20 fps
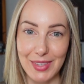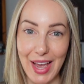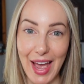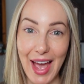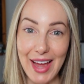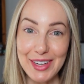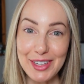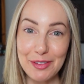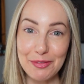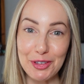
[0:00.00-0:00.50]

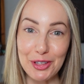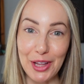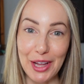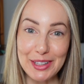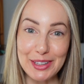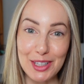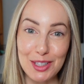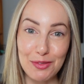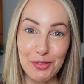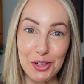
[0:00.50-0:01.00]
And if you like
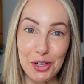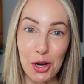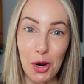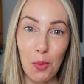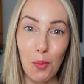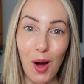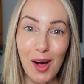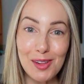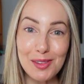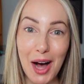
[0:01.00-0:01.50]
this video,
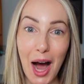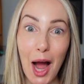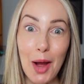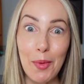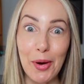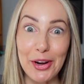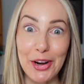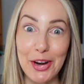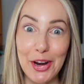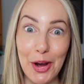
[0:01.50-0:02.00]
well, I
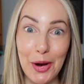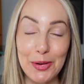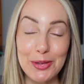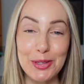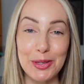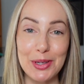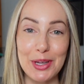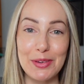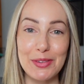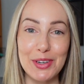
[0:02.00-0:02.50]
wanna know,
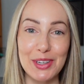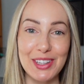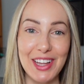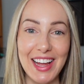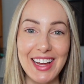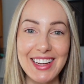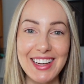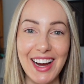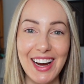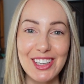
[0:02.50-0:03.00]
so give it a
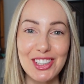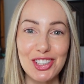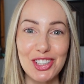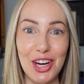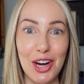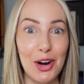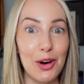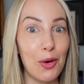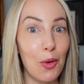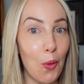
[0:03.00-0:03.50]
like, a
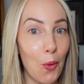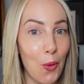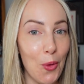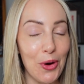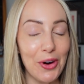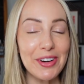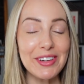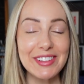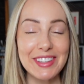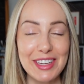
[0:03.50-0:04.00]
share,
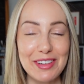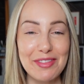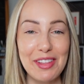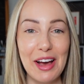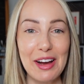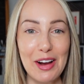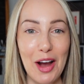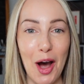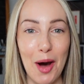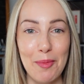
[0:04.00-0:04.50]
or leave
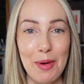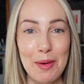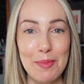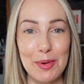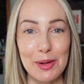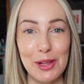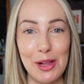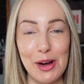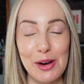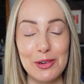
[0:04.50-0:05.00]
that comment
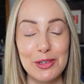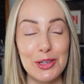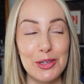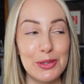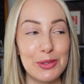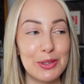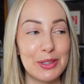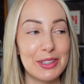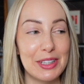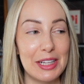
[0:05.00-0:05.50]
below.
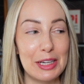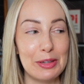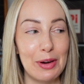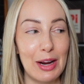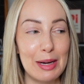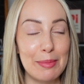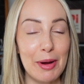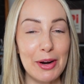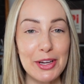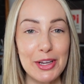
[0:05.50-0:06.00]
You can click
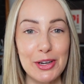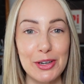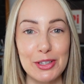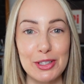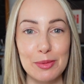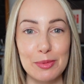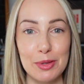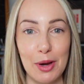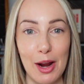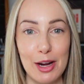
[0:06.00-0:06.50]
right about here to
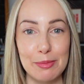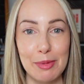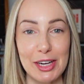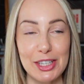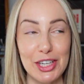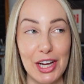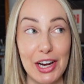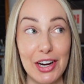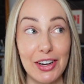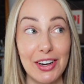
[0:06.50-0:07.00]
subscribe to my
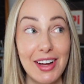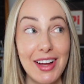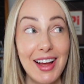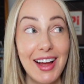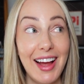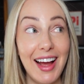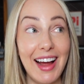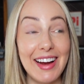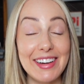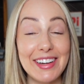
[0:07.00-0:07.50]
channel,
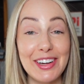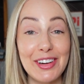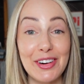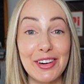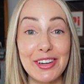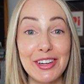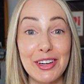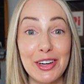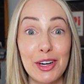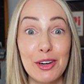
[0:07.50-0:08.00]
and here
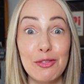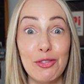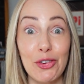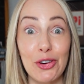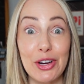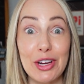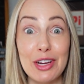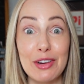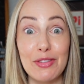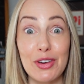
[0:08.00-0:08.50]
and here for
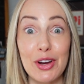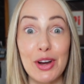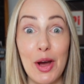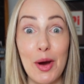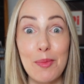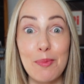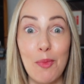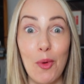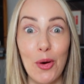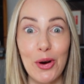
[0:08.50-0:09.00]
even
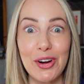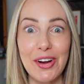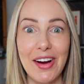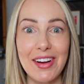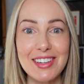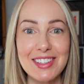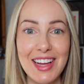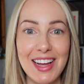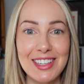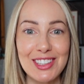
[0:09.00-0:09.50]
more
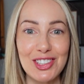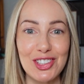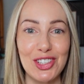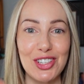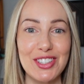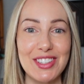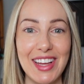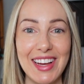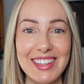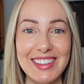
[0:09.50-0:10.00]
content
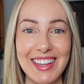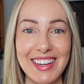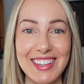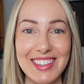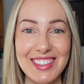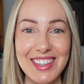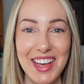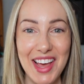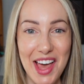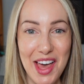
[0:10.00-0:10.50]
just like
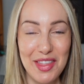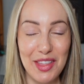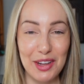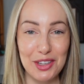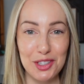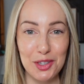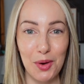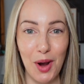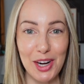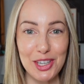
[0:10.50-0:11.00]
this. Thanks
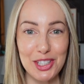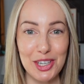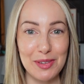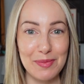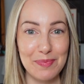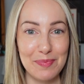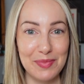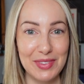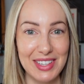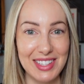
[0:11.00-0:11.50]
for
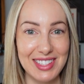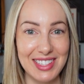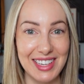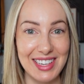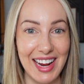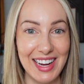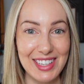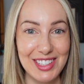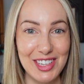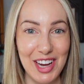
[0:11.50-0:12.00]
watching, see you
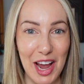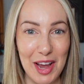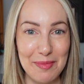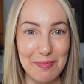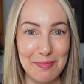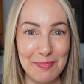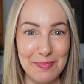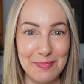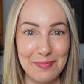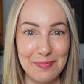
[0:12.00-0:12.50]
next time.